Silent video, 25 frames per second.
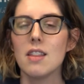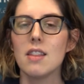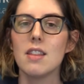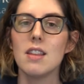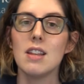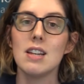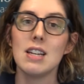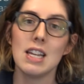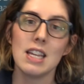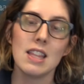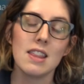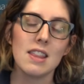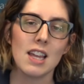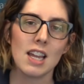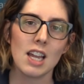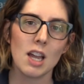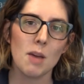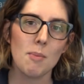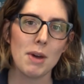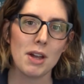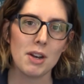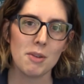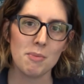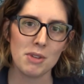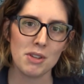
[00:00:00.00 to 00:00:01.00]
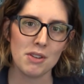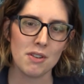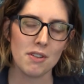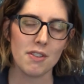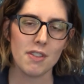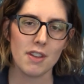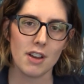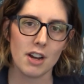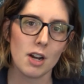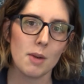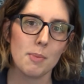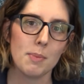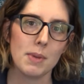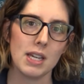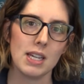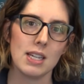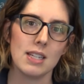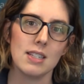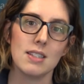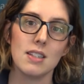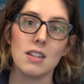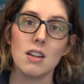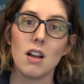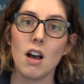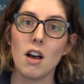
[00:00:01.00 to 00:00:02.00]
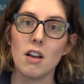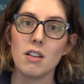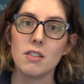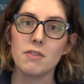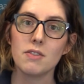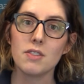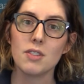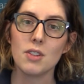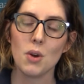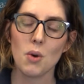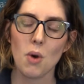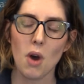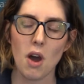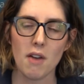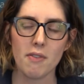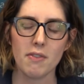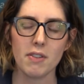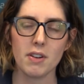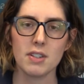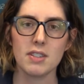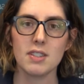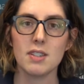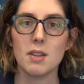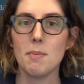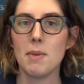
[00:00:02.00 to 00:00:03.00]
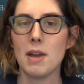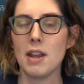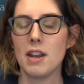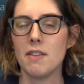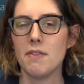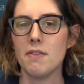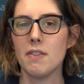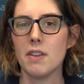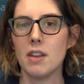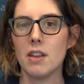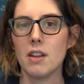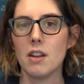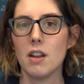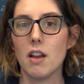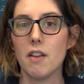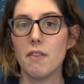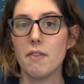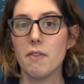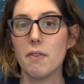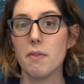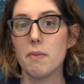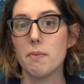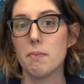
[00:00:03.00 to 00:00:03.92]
The neat thing about immunotherapy is it also offers the benefit of